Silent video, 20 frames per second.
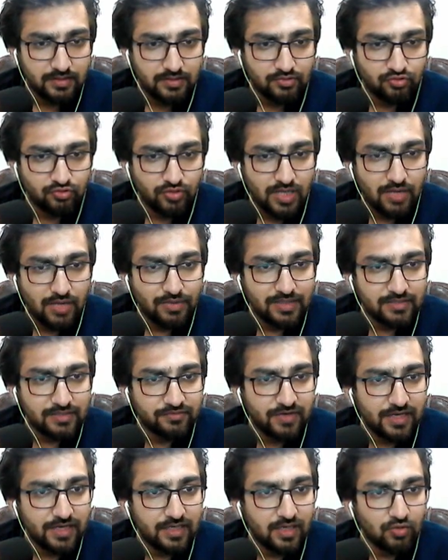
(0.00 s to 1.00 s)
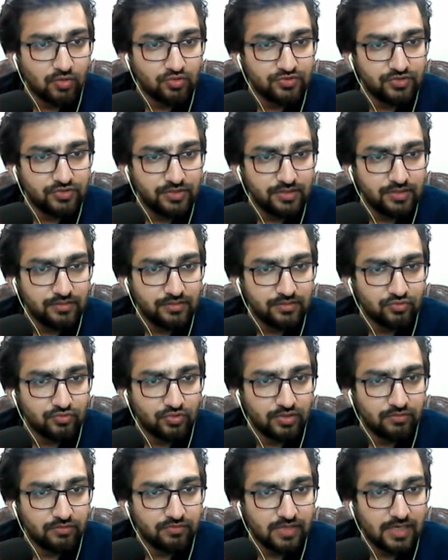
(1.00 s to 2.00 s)
So now let's find out C. So
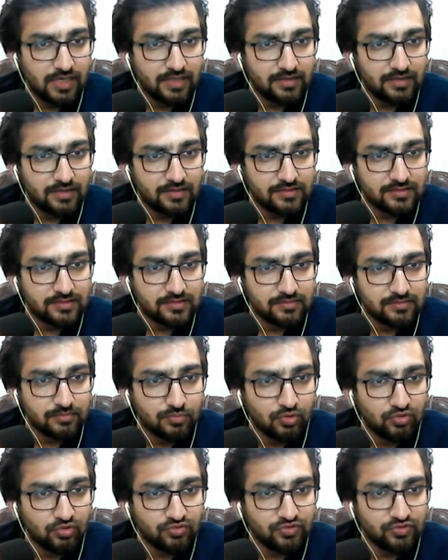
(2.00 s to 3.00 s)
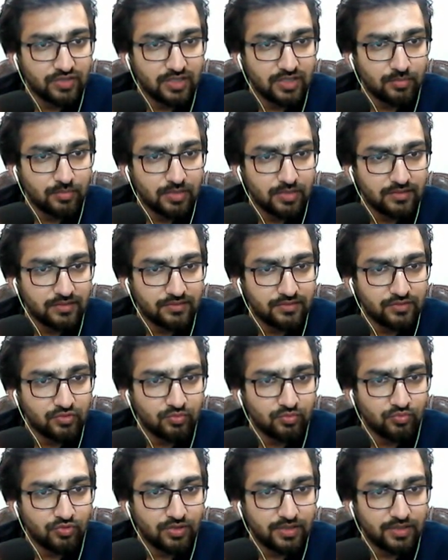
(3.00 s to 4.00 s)
divide this both side by
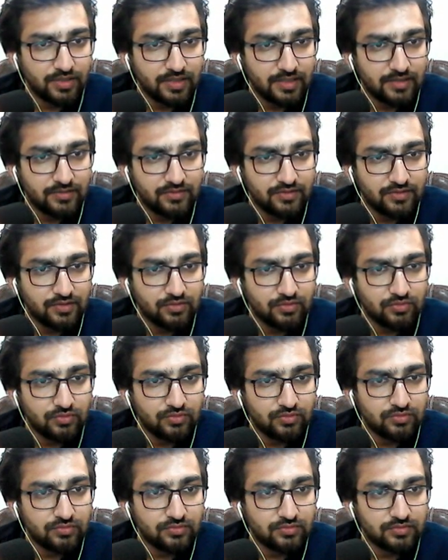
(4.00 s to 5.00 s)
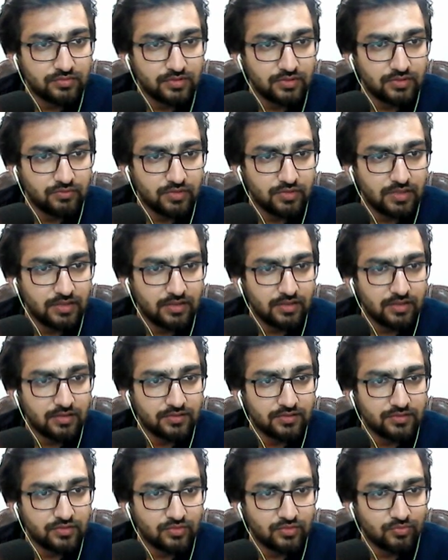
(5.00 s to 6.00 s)
0.80, divide there
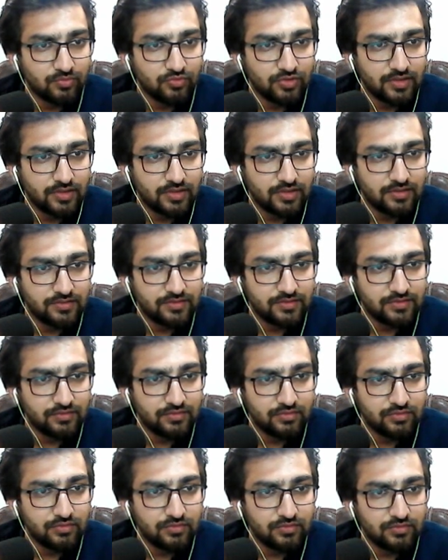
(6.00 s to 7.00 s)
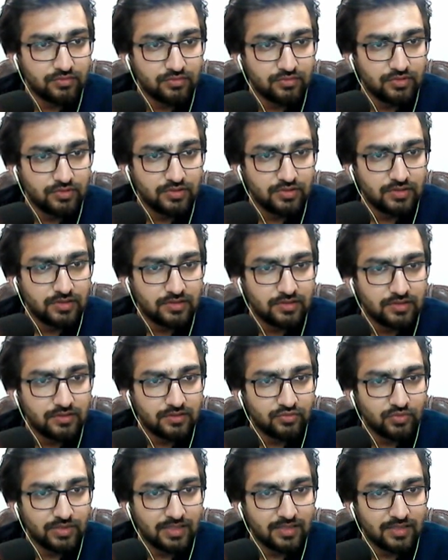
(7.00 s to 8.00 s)
0.80.
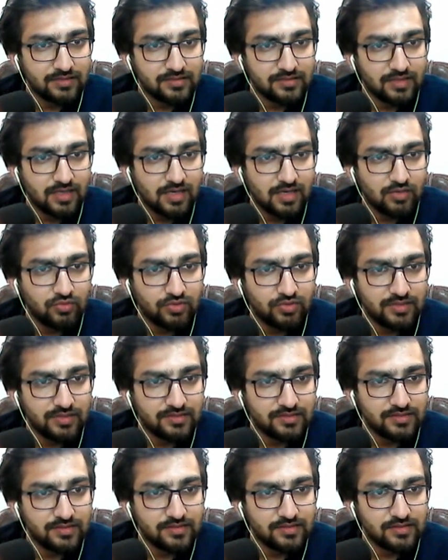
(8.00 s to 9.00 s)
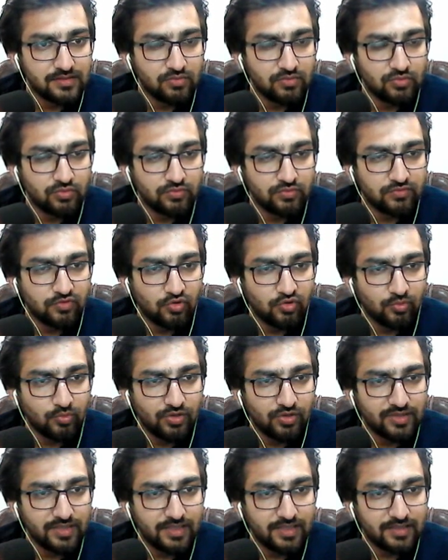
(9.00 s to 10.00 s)
This will cancel out and C is equal to
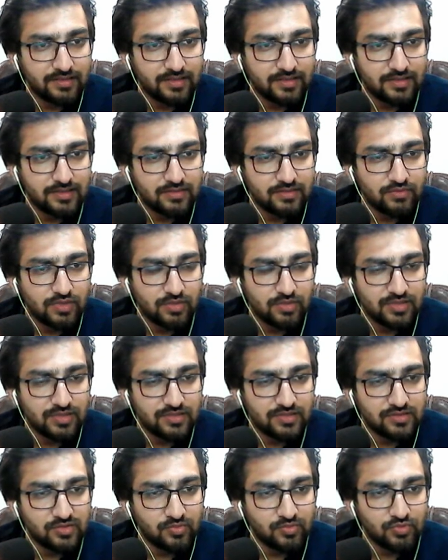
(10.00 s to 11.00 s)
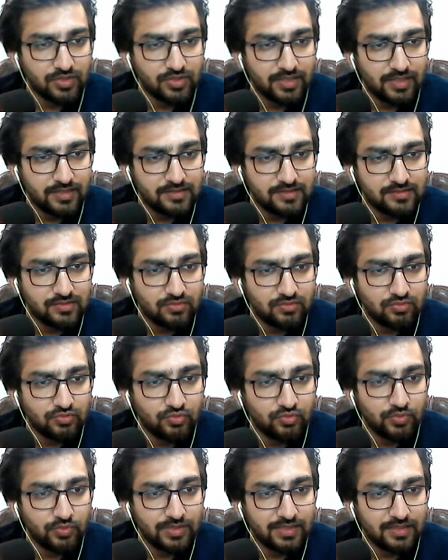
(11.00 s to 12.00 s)
4.88 divided by 0.80.
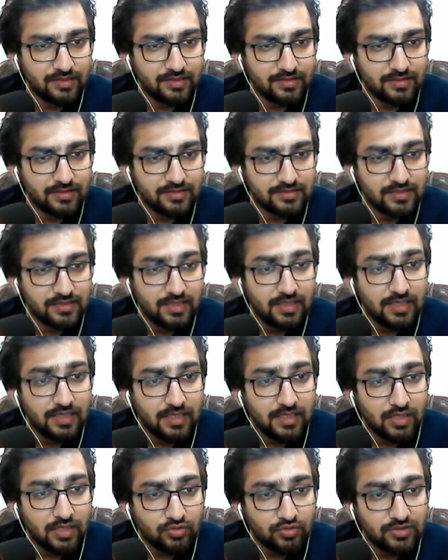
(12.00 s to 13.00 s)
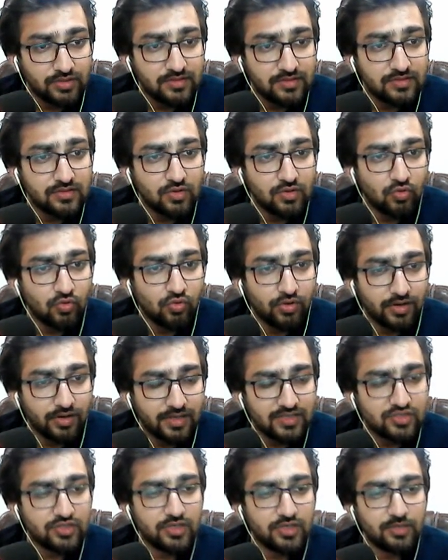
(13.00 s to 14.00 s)
You will get this. Now this is the
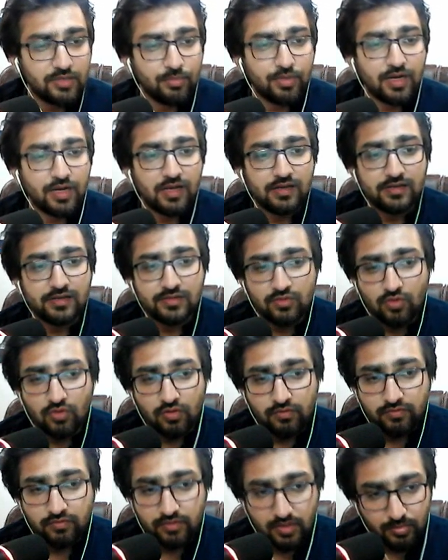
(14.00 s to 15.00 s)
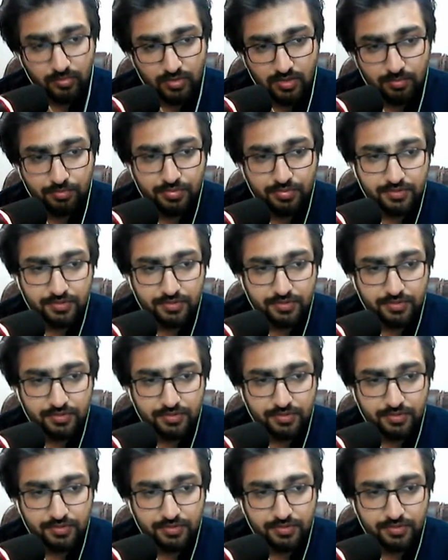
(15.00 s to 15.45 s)
original price of kebab.